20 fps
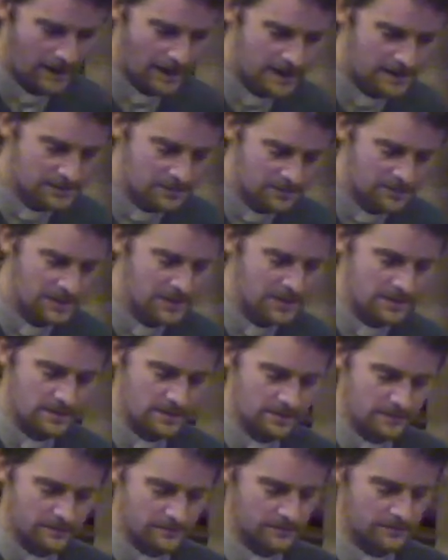Adam and
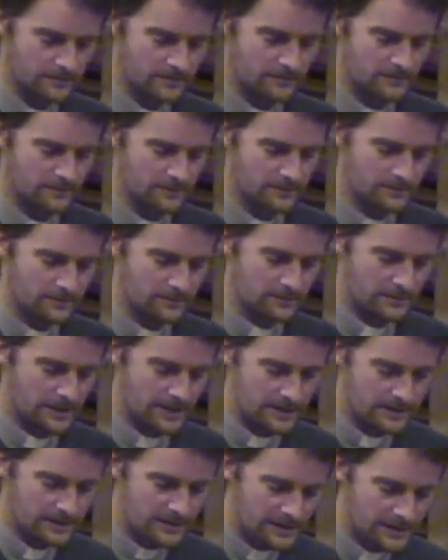Eve,
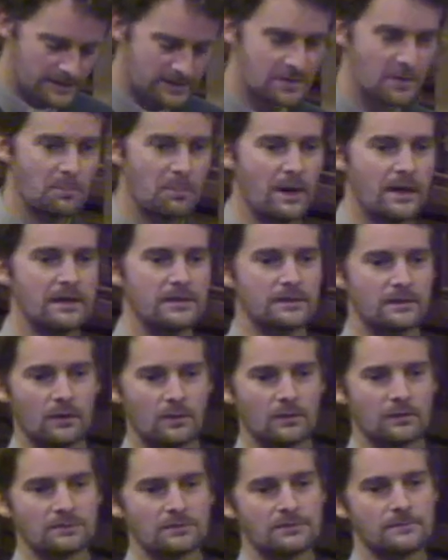they disobey
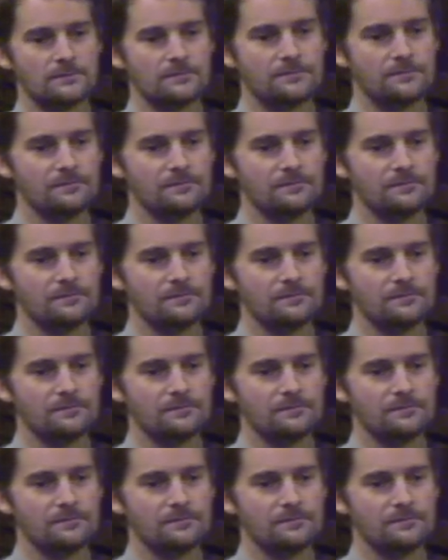God.